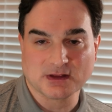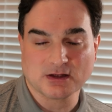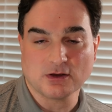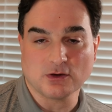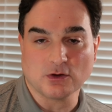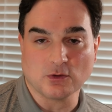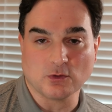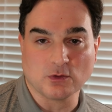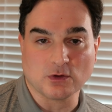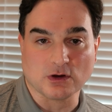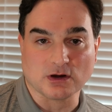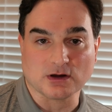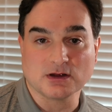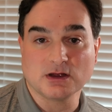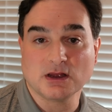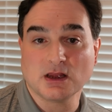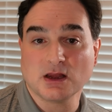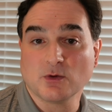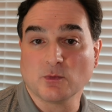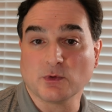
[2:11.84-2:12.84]
or
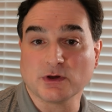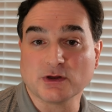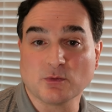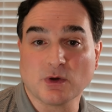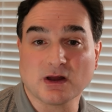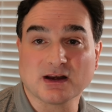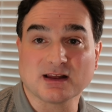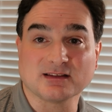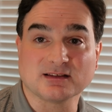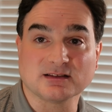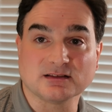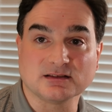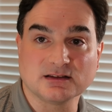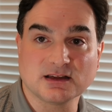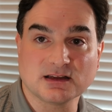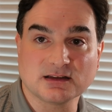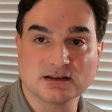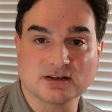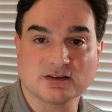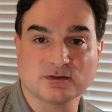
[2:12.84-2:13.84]
when you want as
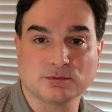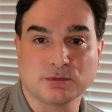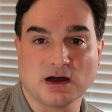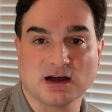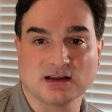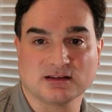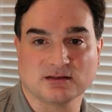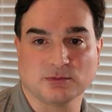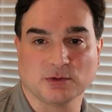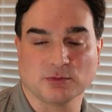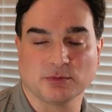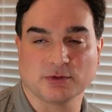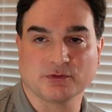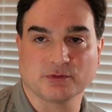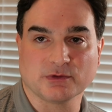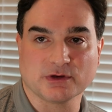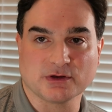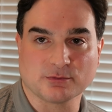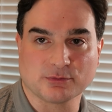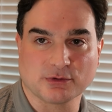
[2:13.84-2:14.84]
little as possible
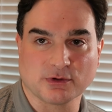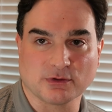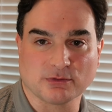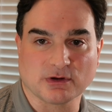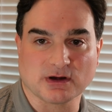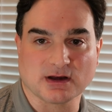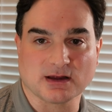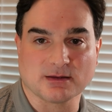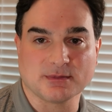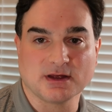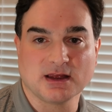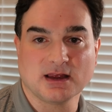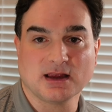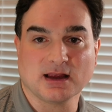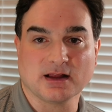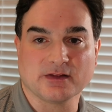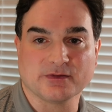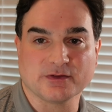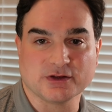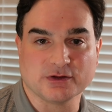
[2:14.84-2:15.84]
between your program
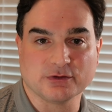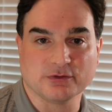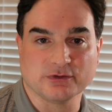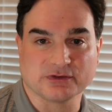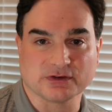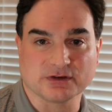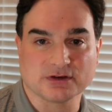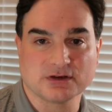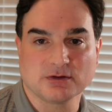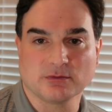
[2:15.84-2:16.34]
and the user,